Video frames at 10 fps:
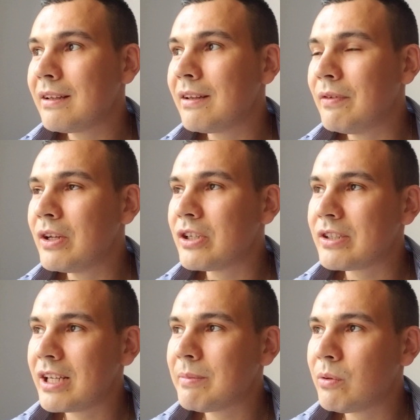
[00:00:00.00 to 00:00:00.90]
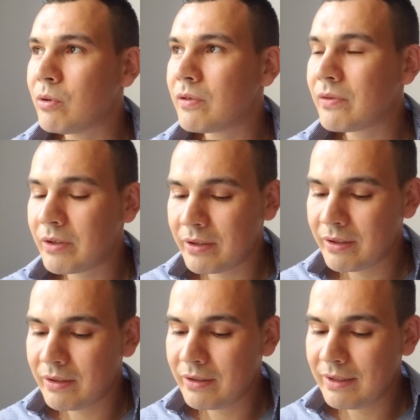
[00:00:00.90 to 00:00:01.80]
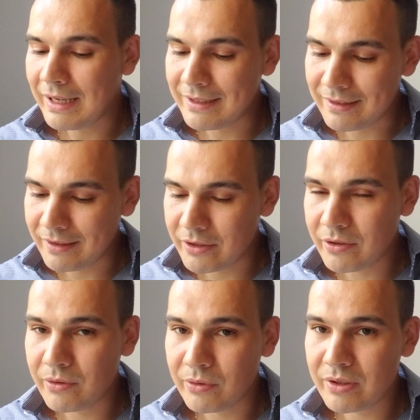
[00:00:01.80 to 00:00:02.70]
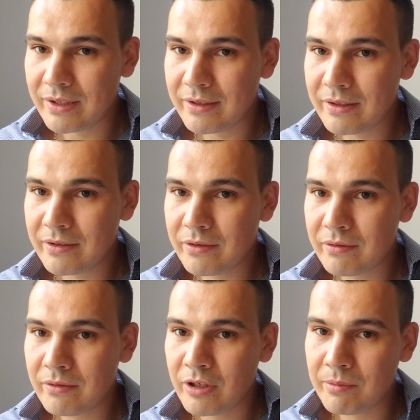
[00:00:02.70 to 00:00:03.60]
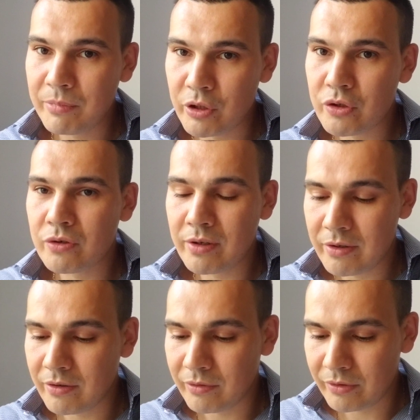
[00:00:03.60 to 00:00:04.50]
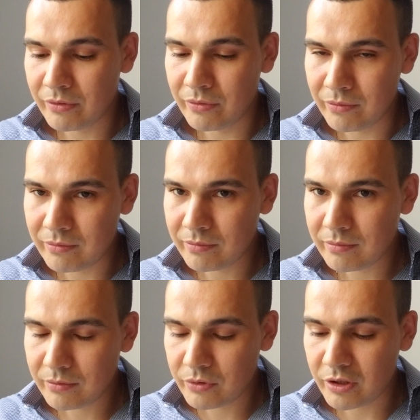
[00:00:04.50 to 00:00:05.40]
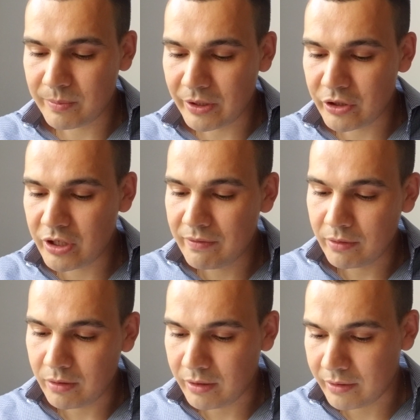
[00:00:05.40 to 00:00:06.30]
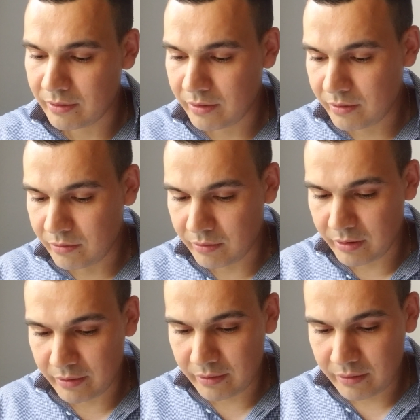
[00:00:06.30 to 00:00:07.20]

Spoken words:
if you can just take my word for it, and just listen to those sentences, you can be sure that you're going to, trust me, achieve a lot. Okay.